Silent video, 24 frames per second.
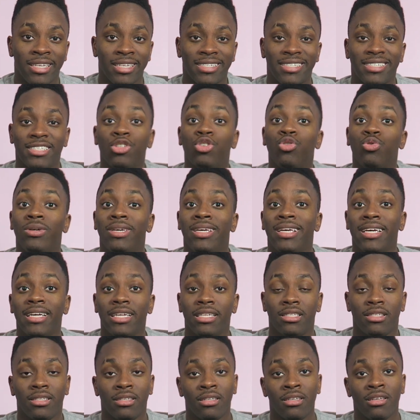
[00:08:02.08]
list to
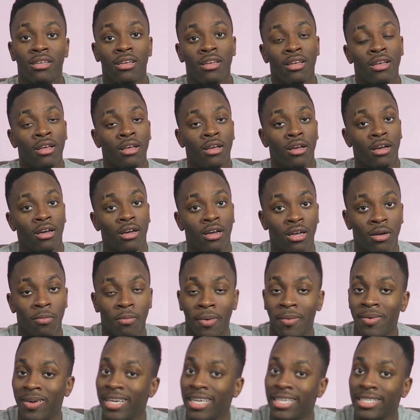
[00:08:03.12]
get when
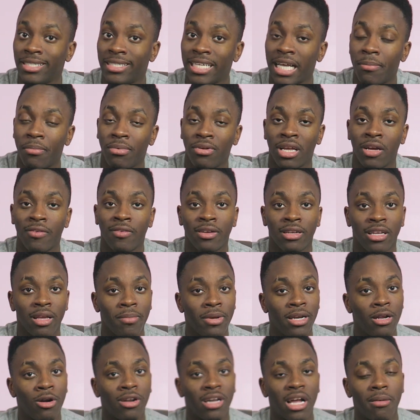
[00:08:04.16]
we get a sample of it? Let
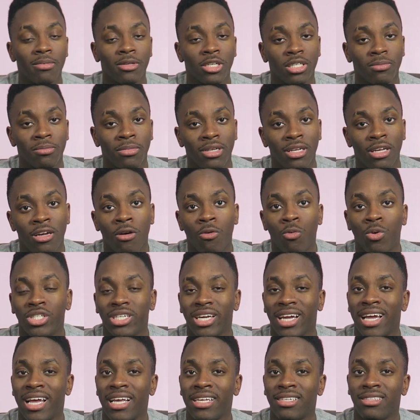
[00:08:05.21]
me know in the comment section below what
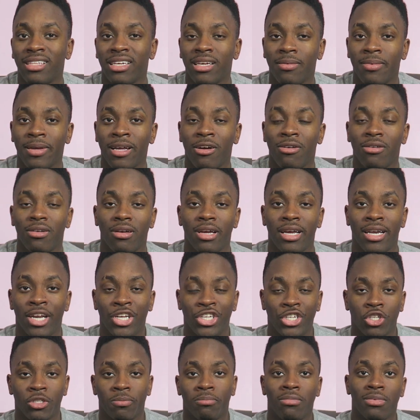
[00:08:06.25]
you guys think about
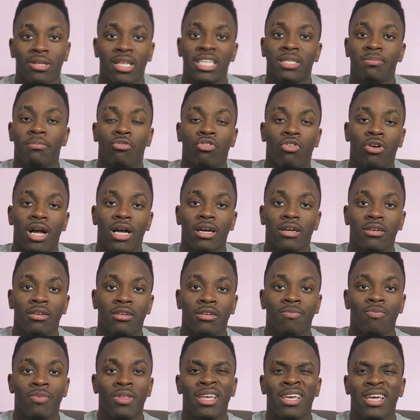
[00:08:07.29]
Initio's Blessed
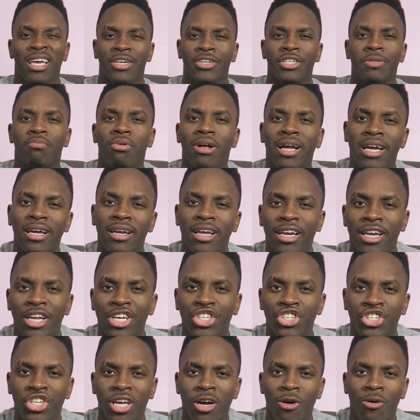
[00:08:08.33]
Baraka, and just probably
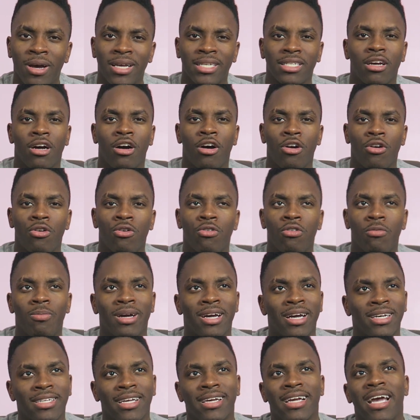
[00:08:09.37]
Initio as a whole,
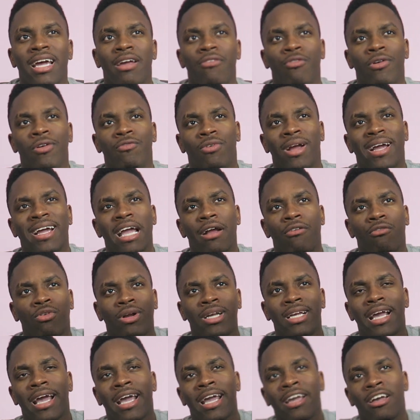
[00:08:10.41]
because I got
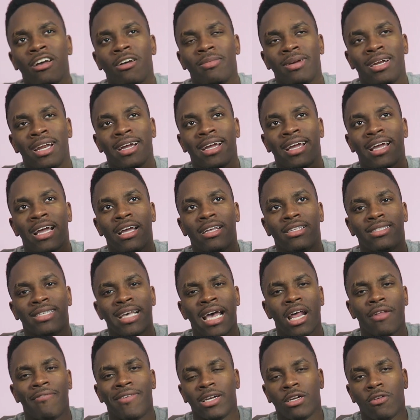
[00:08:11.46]
Rehab and I got
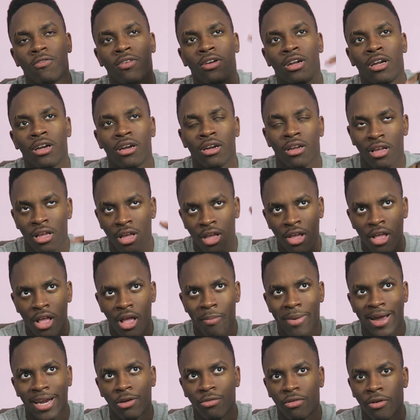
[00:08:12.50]
Side Effect over there. I
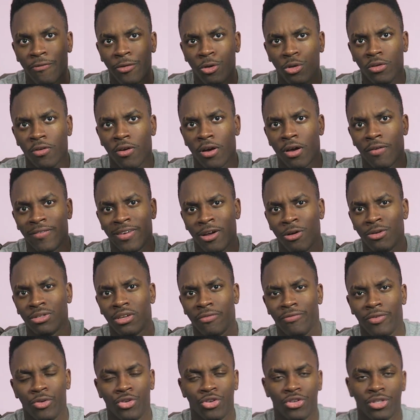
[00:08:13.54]
might do reviews of those
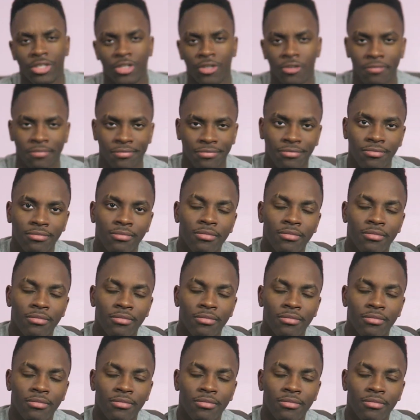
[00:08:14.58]
in the future too.